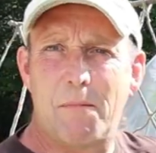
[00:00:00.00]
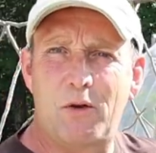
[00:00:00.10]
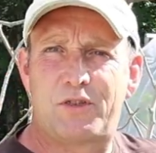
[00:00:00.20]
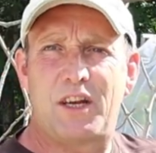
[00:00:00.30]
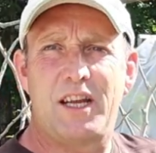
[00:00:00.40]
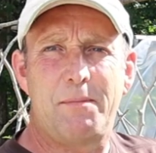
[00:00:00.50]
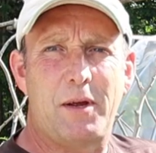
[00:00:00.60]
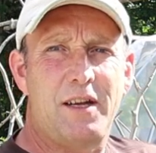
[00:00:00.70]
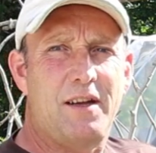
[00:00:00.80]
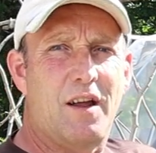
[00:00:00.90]
has mostly
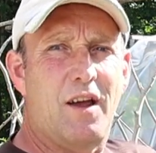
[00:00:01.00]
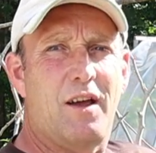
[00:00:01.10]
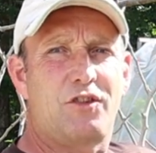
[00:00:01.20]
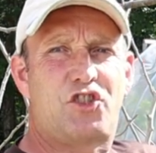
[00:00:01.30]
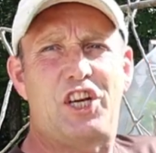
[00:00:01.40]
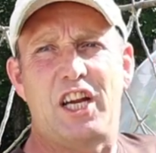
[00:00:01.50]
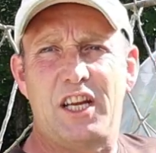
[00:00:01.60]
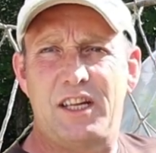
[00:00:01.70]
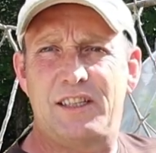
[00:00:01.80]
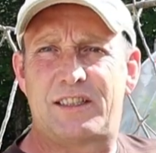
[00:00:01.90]
been uh,
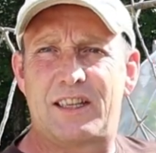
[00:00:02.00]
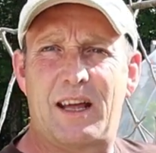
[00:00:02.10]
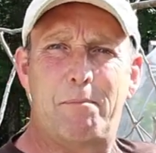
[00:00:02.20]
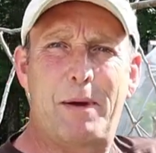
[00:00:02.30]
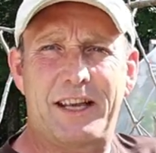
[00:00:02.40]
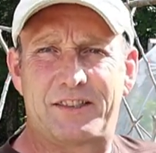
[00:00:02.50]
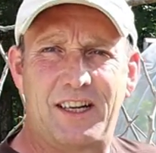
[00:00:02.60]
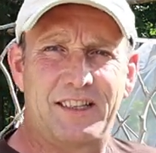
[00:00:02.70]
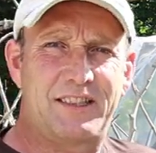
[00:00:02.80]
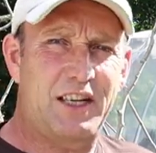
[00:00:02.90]
chilies and
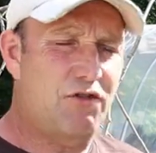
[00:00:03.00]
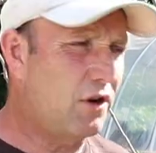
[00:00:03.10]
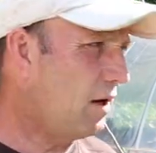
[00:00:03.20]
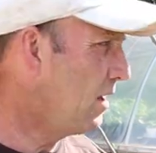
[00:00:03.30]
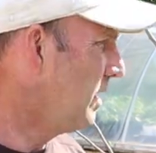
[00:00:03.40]
basil, etc.